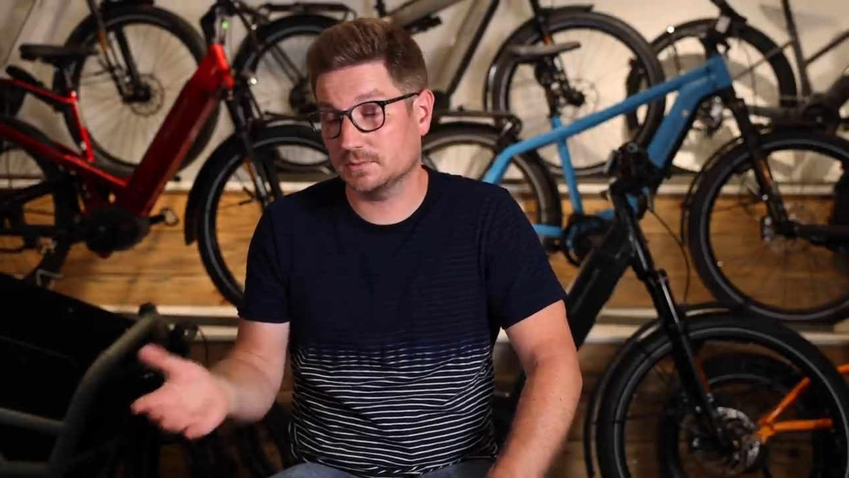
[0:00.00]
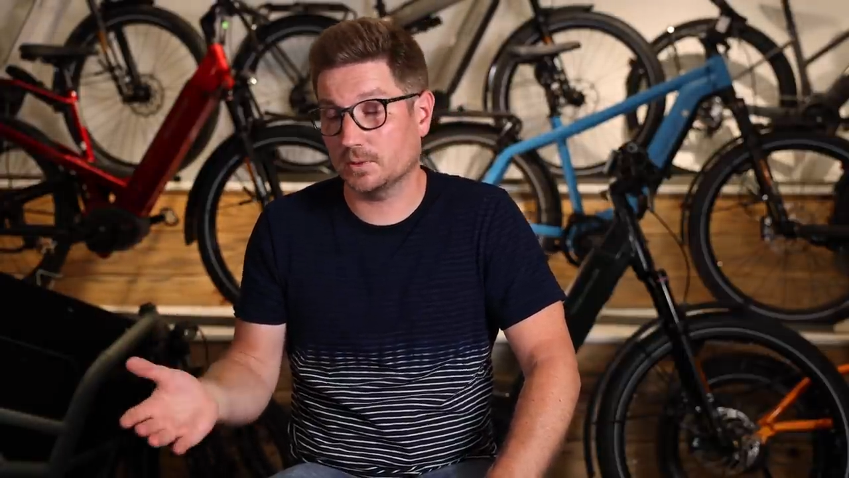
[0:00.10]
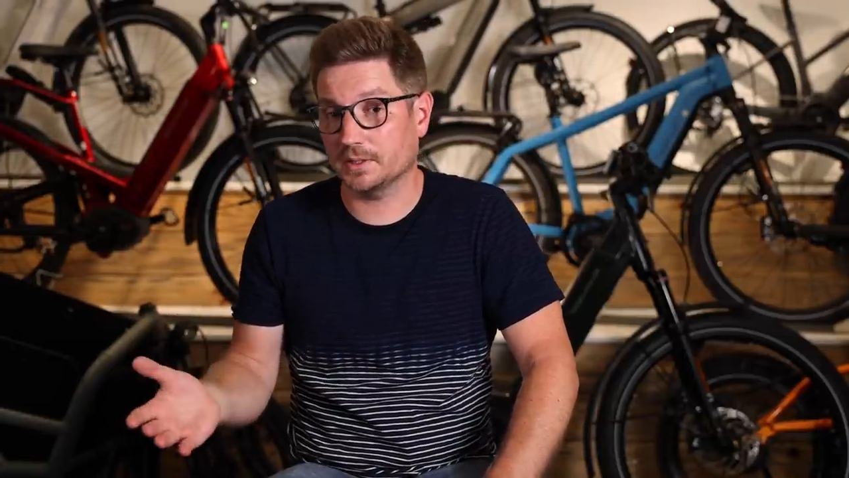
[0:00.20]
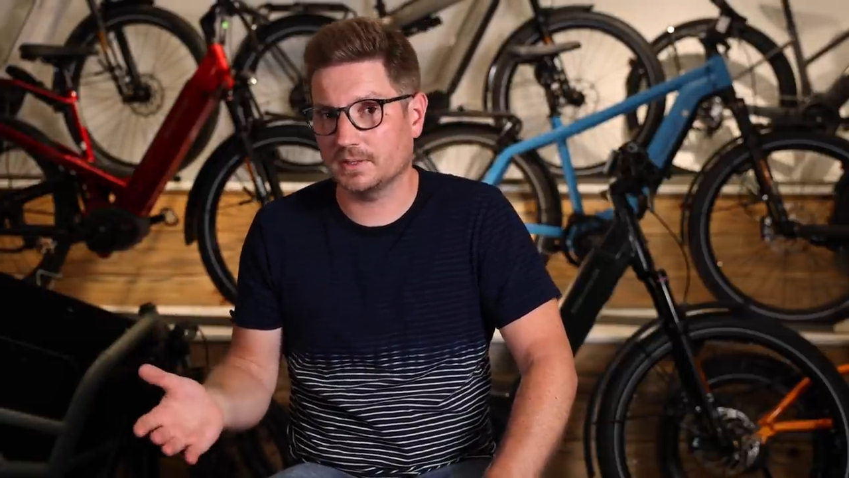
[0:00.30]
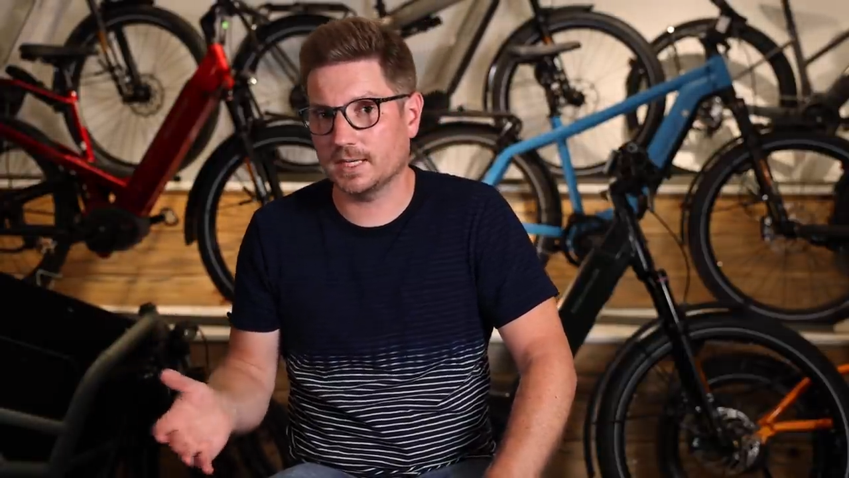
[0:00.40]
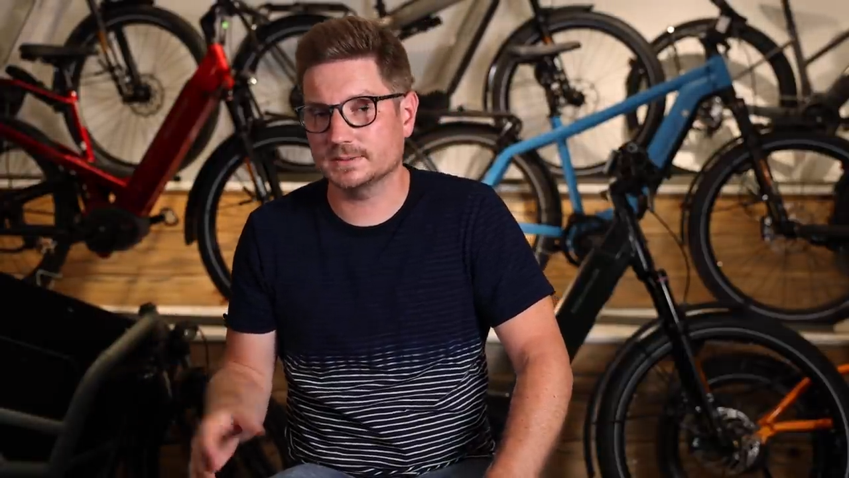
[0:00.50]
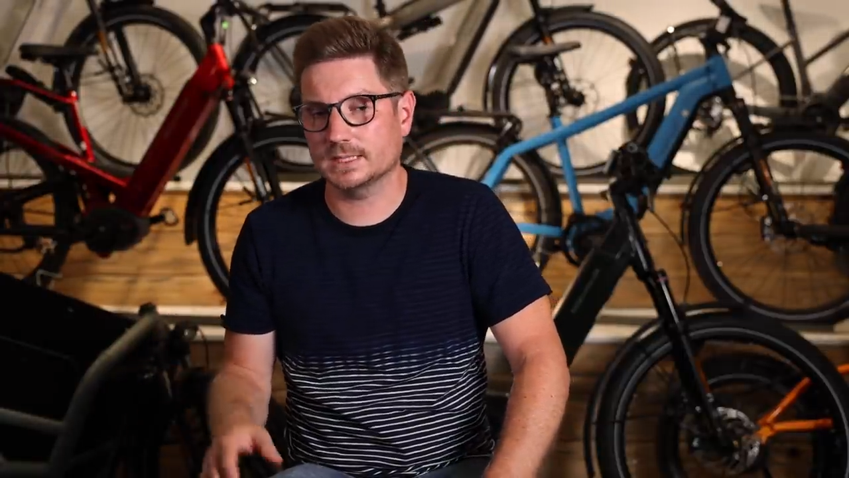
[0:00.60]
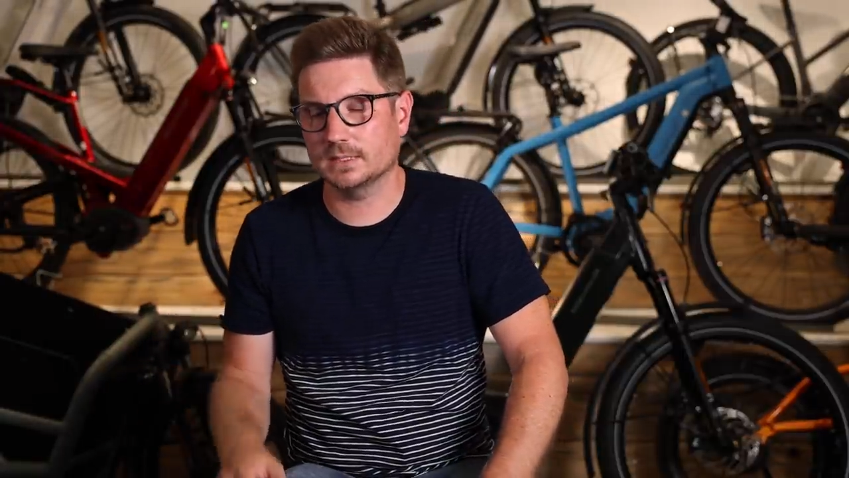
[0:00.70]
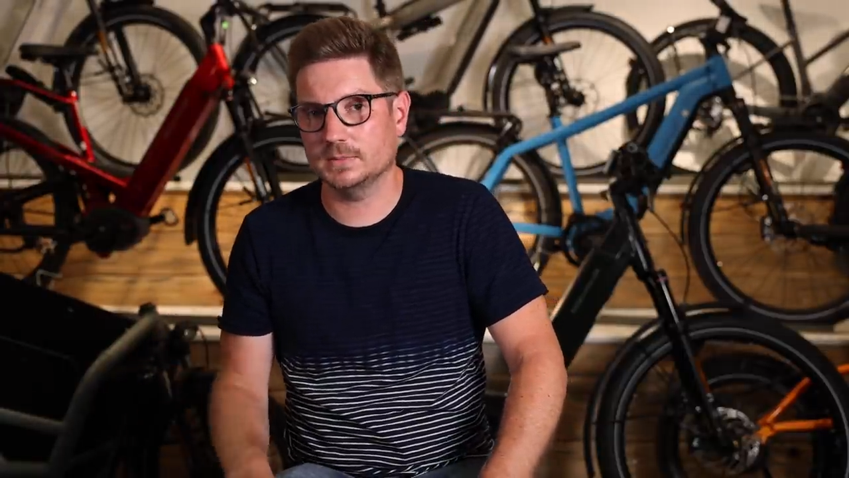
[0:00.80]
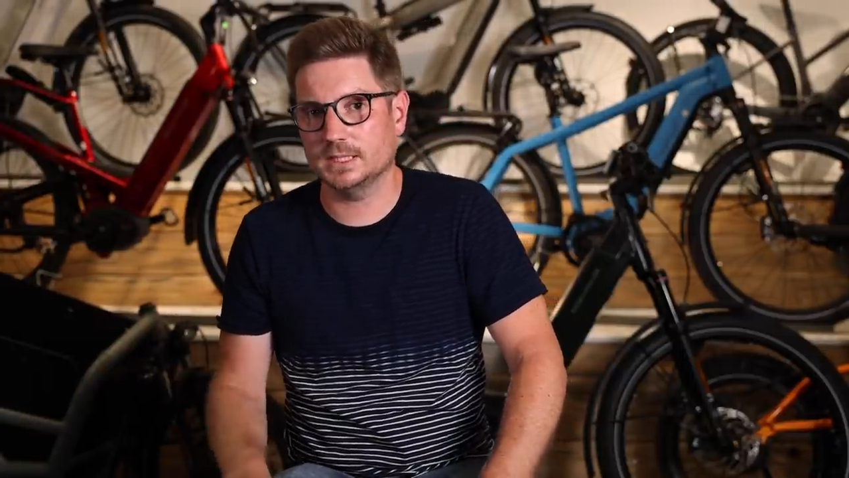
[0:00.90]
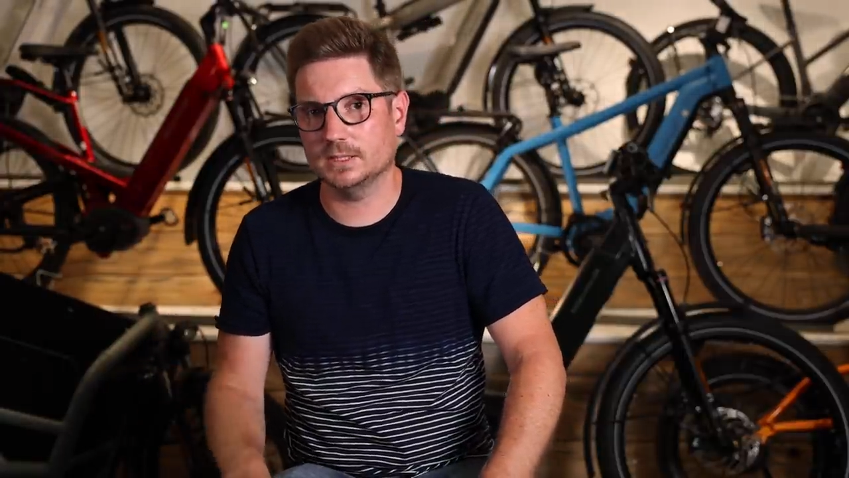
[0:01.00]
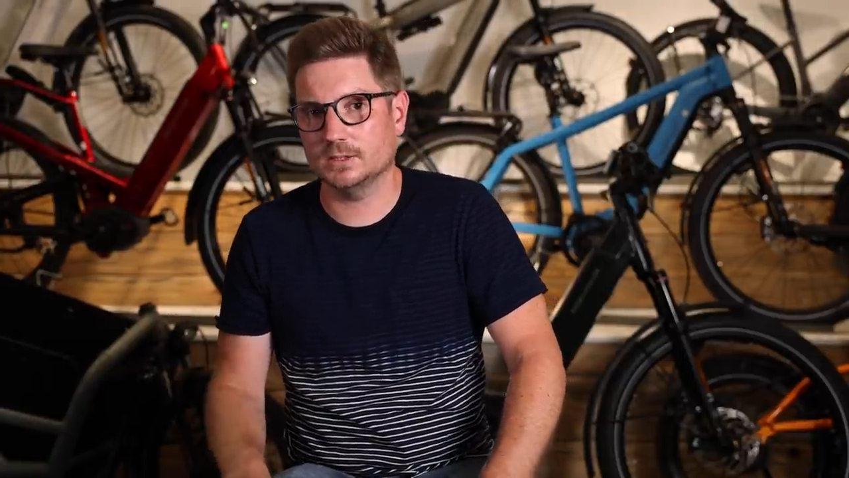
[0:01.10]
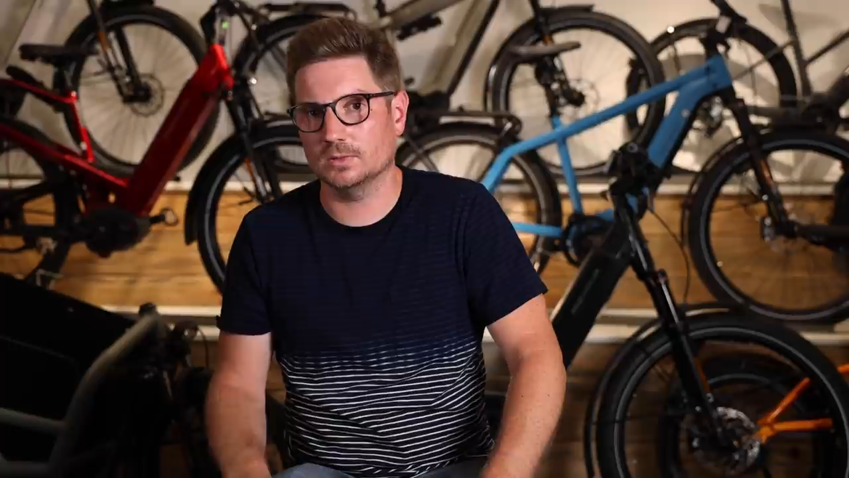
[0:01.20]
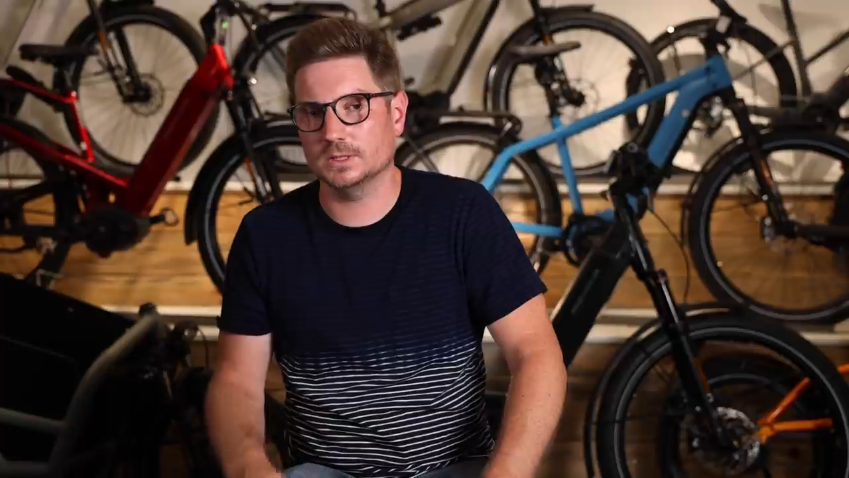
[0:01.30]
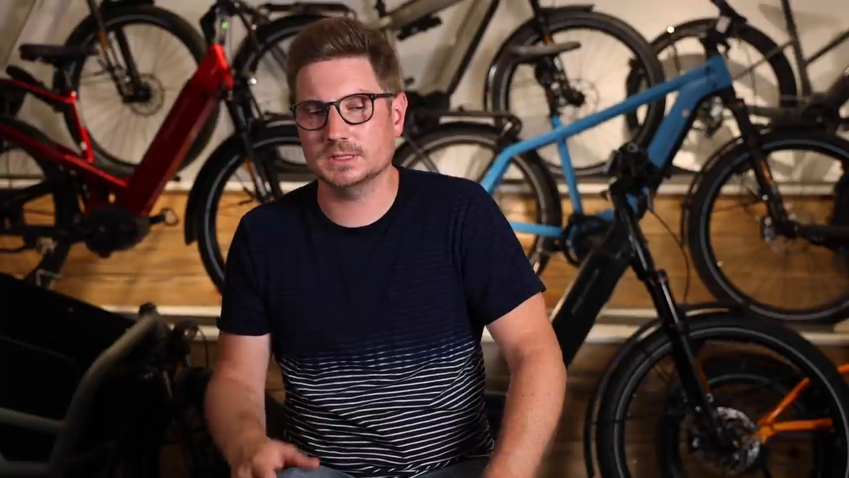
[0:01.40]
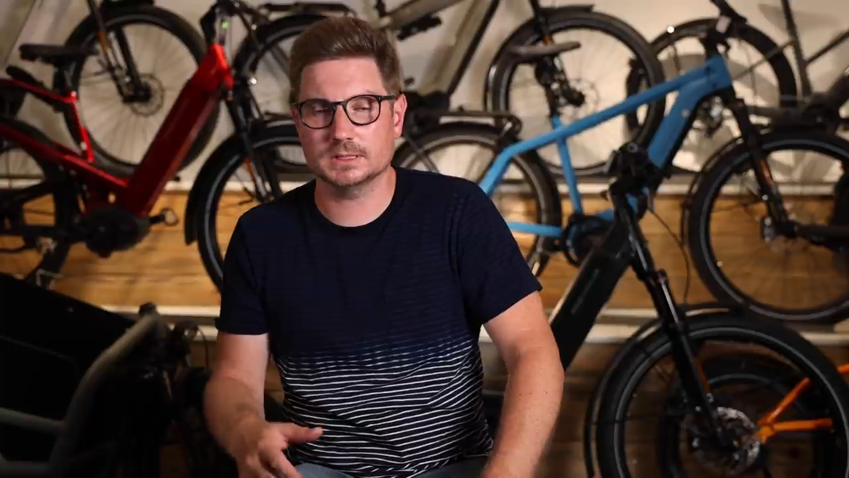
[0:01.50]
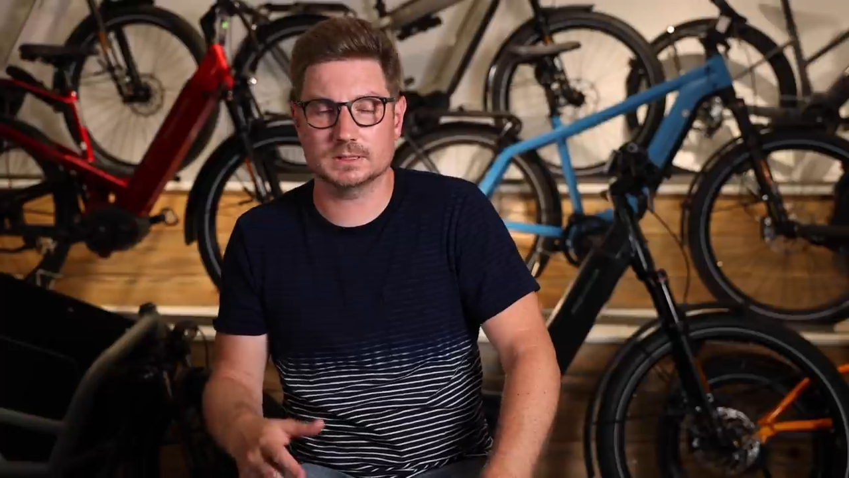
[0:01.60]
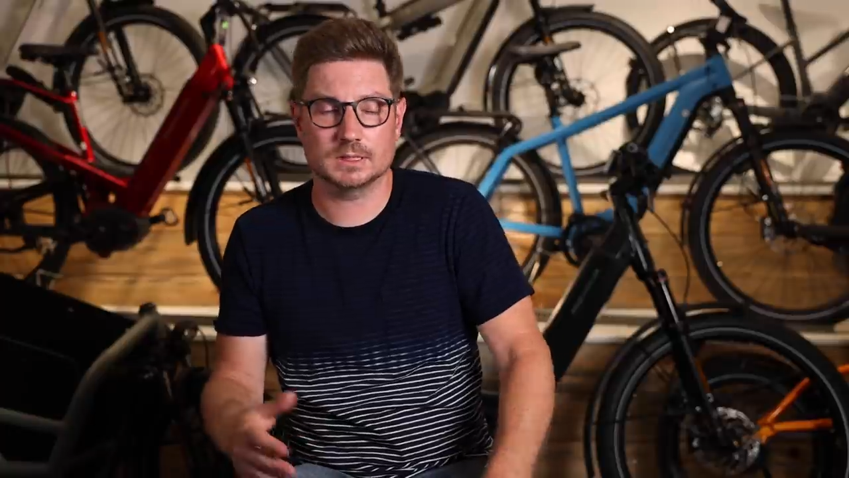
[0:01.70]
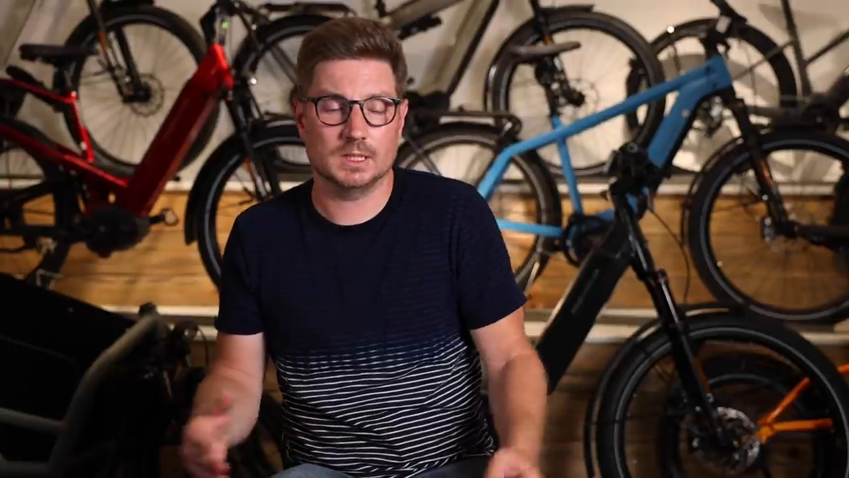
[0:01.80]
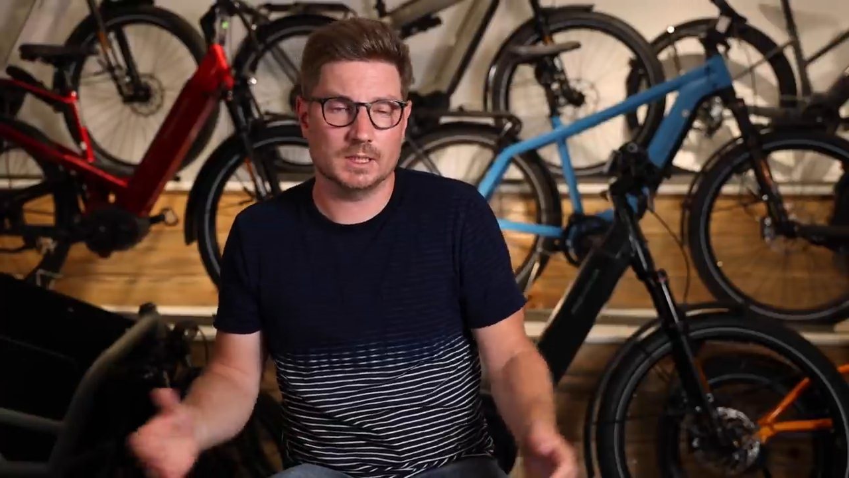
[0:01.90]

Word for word: 45 centimeter, which is